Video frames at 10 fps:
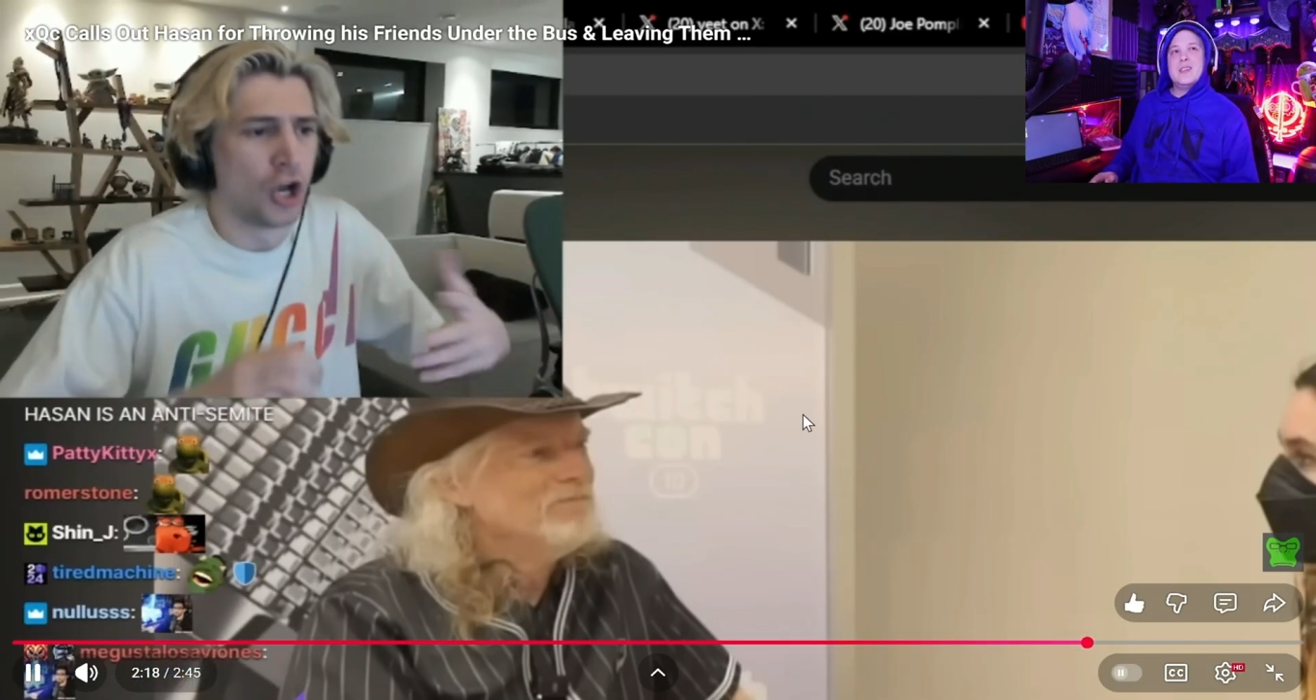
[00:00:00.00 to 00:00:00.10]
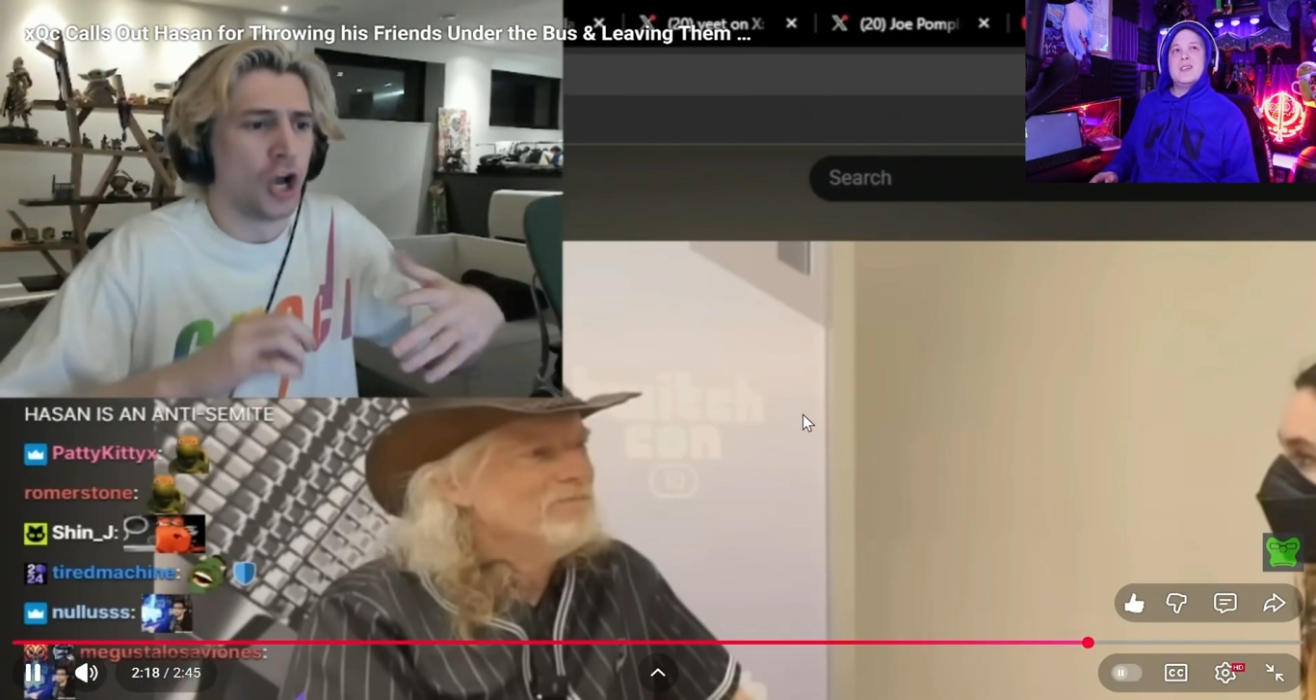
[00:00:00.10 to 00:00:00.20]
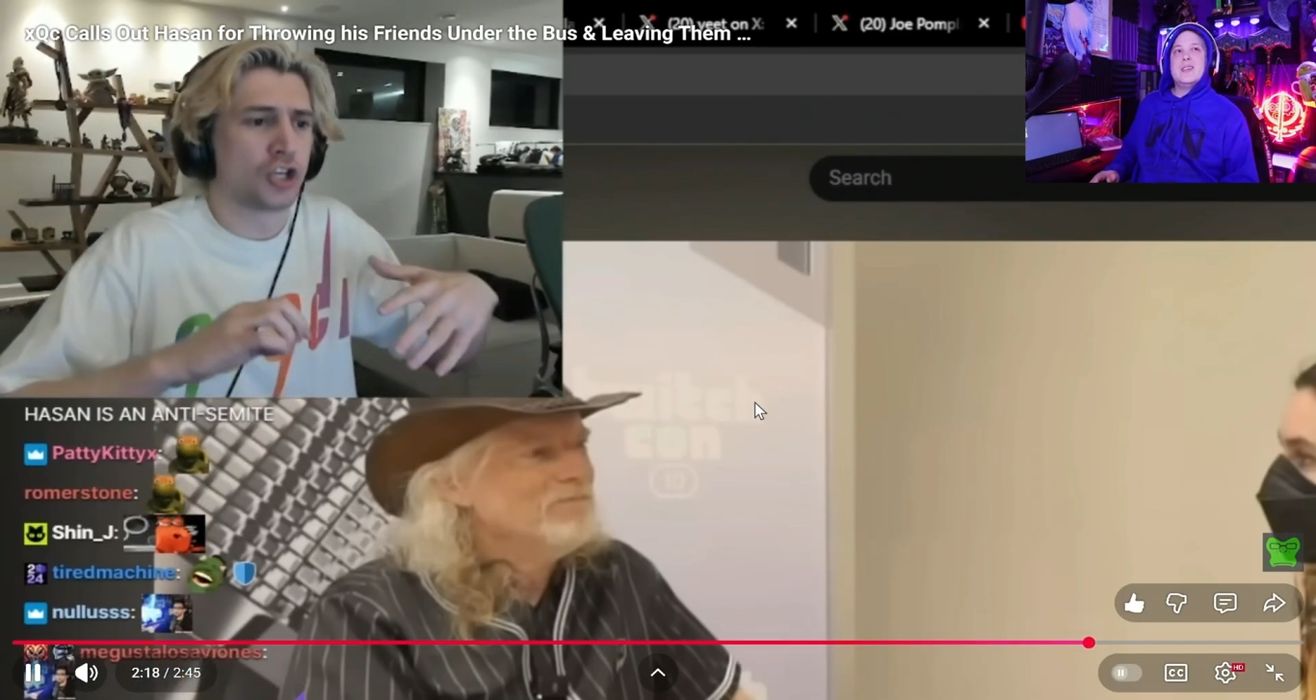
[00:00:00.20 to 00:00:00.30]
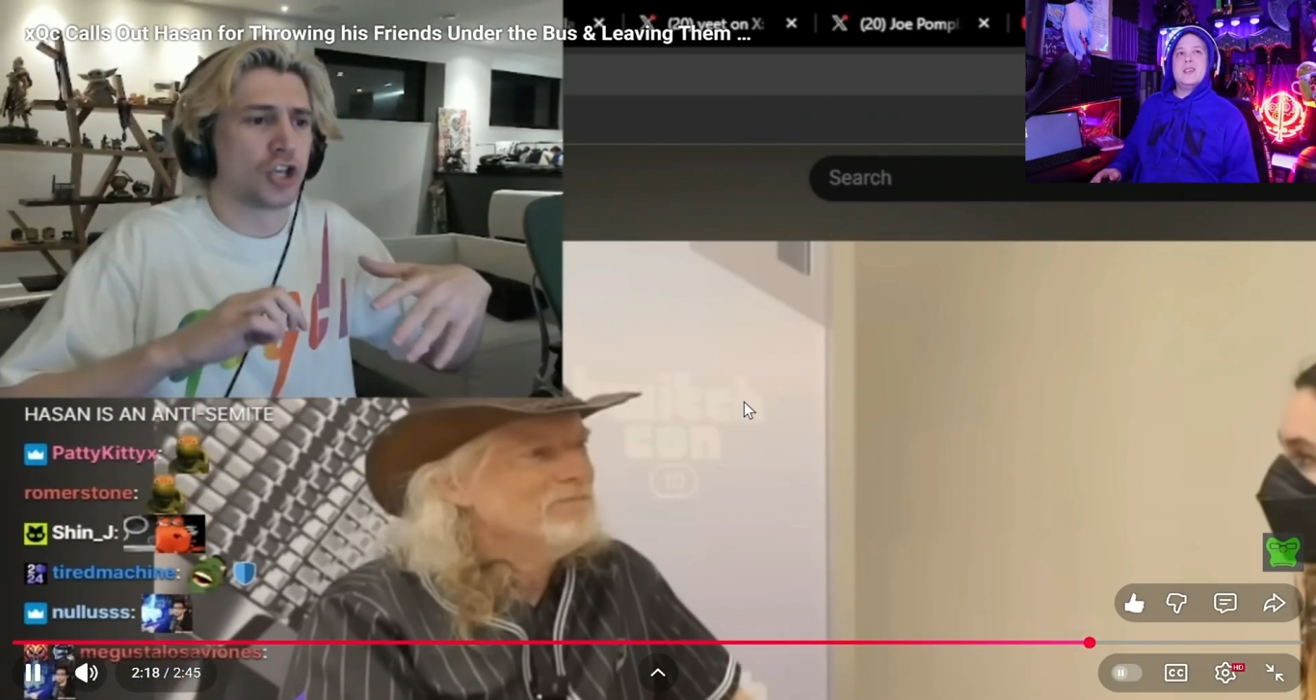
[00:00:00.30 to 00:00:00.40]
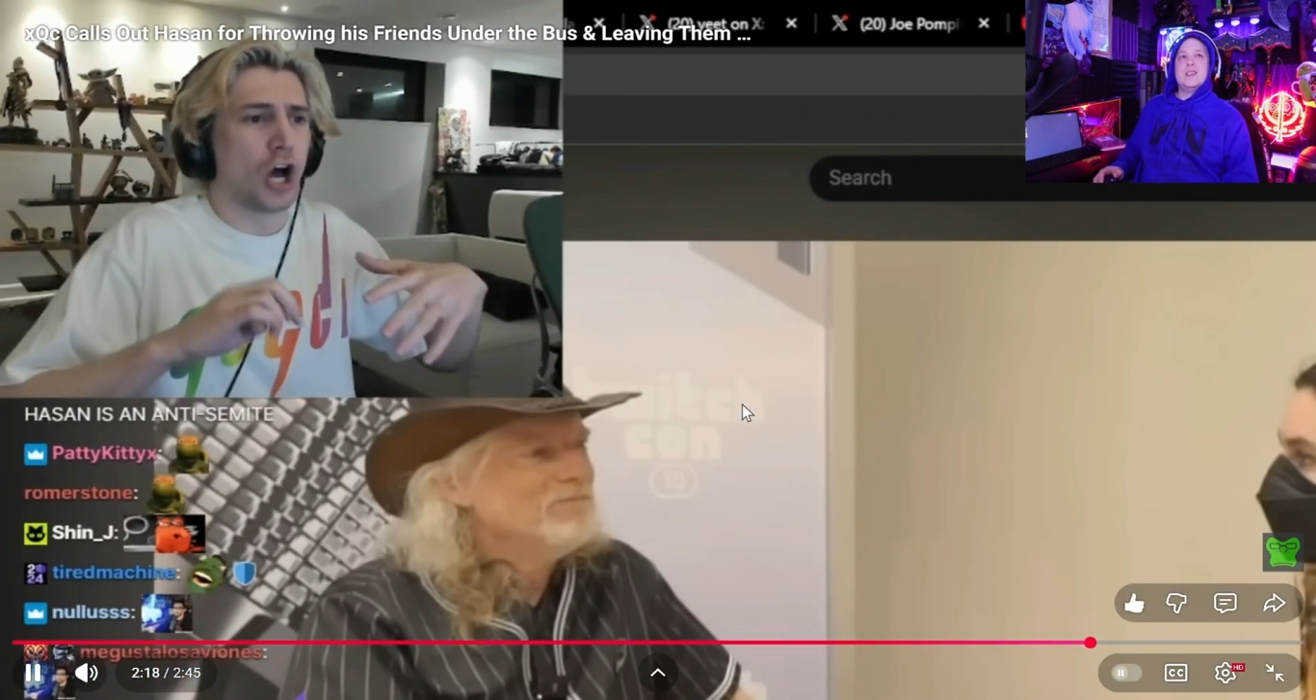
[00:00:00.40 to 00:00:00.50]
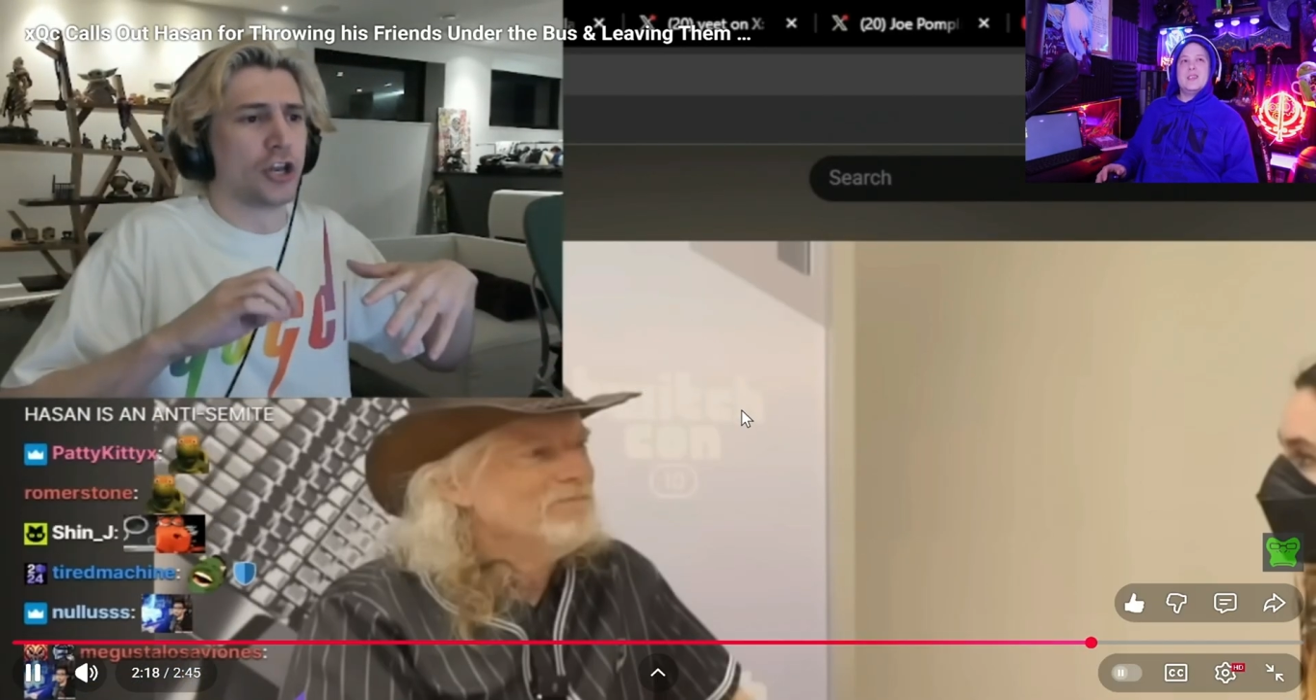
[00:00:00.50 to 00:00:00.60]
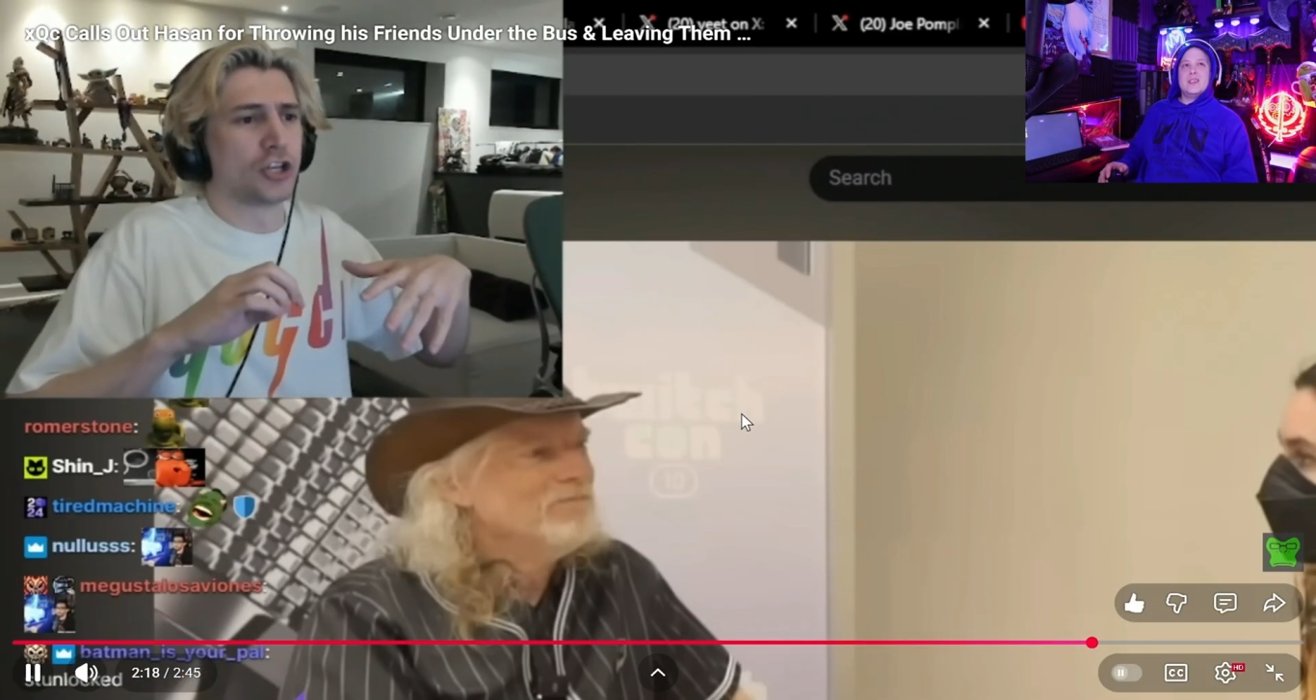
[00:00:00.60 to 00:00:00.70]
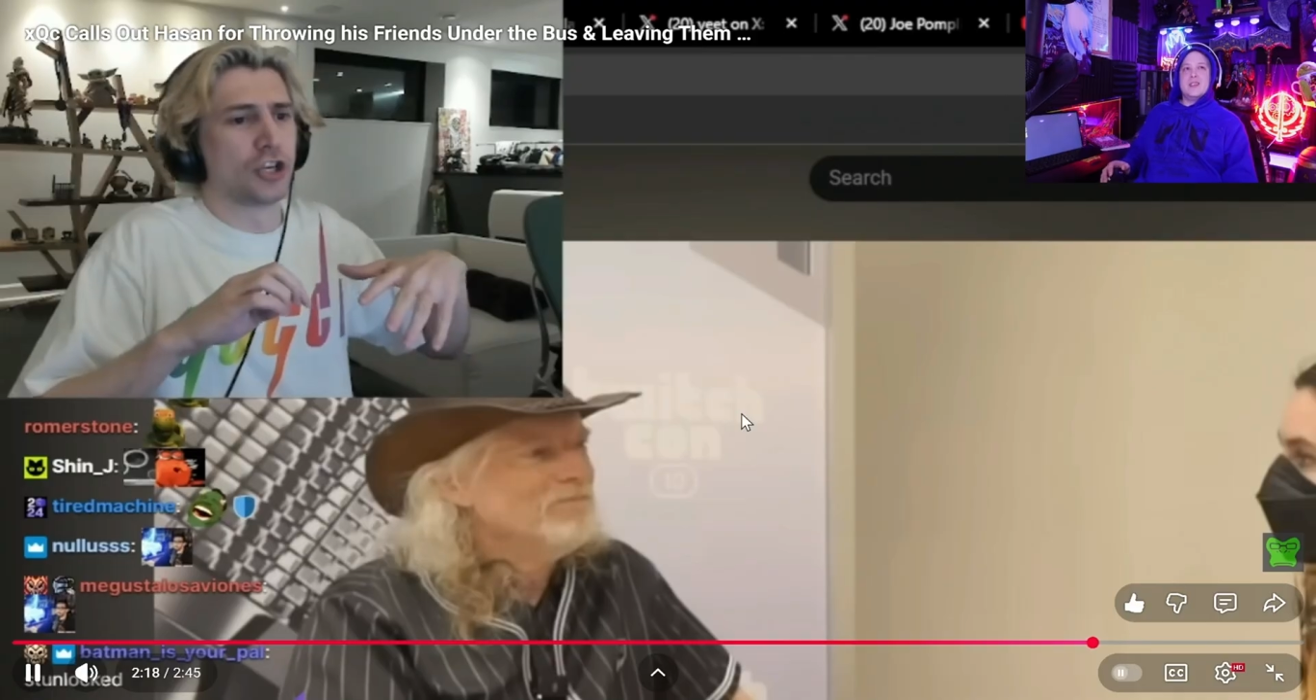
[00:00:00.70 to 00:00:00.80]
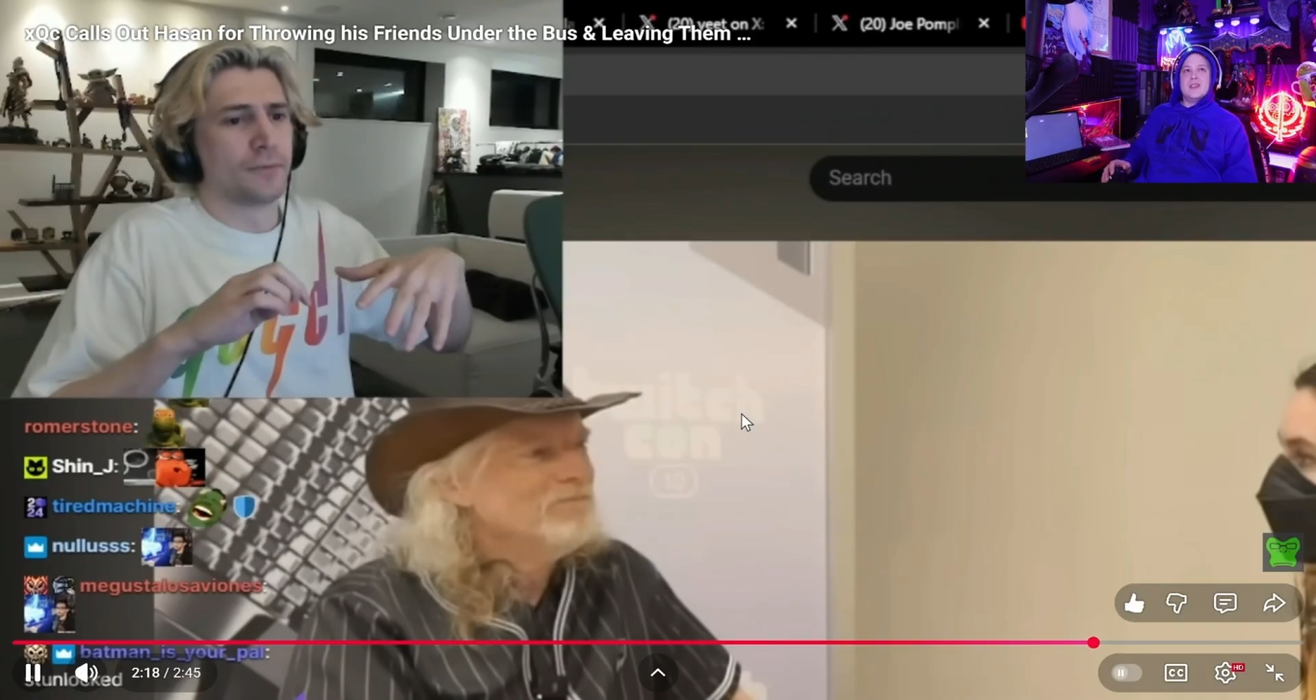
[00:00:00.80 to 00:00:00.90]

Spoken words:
Hasan is.